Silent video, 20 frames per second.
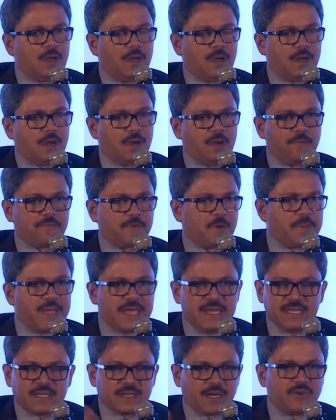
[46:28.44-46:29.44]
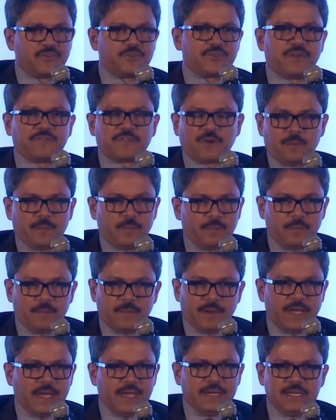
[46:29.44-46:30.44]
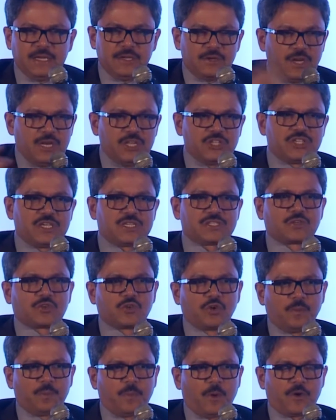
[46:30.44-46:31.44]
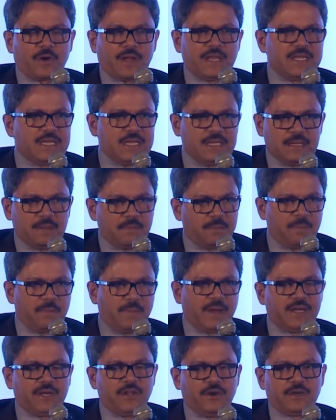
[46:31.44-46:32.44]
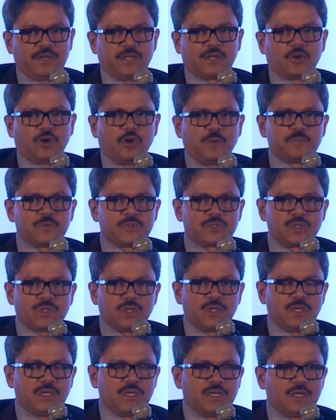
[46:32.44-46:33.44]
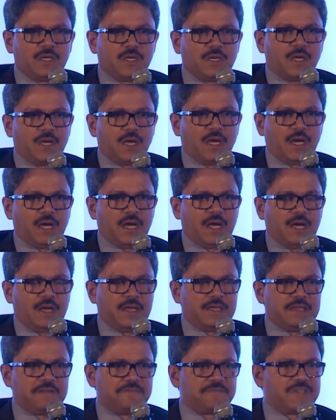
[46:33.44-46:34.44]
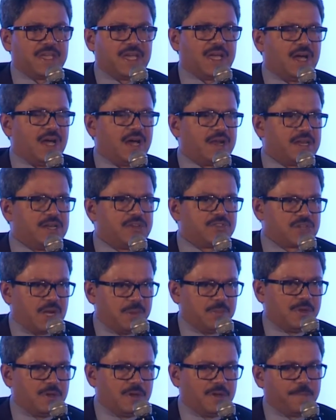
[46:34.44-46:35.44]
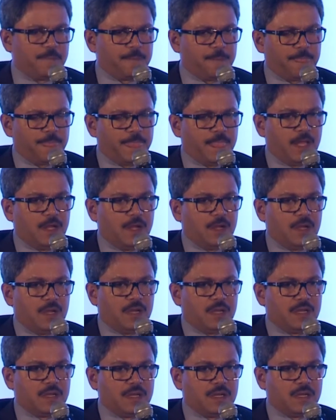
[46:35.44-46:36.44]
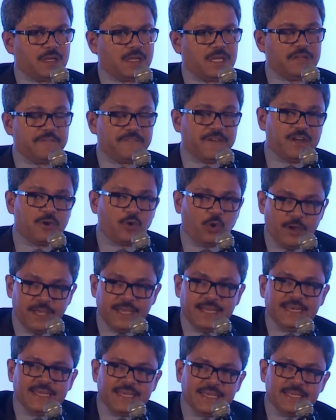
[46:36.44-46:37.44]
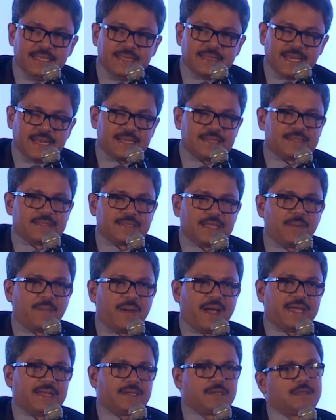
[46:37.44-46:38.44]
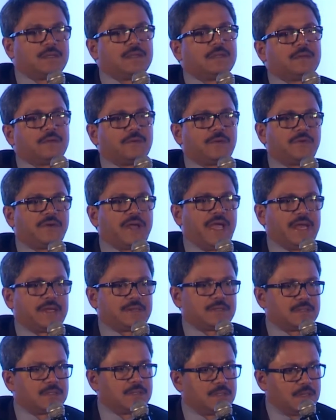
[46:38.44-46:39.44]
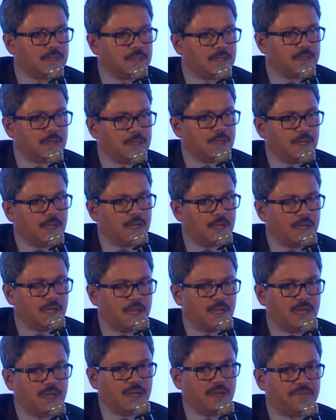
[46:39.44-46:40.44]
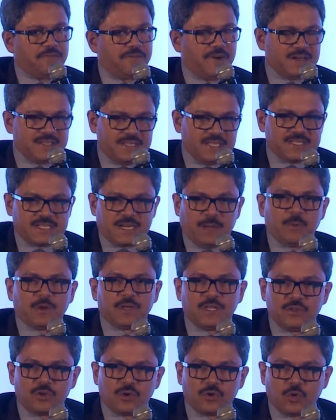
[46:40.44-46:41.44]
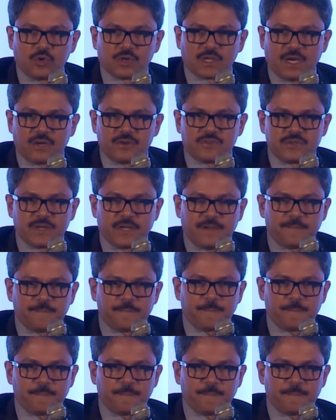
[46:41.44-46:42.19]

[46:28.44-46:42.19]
uh, from any country, from any religious group or any minority groups, Uh, if they are in trouble, even knowingly that they might create uh, further trouble in your own country.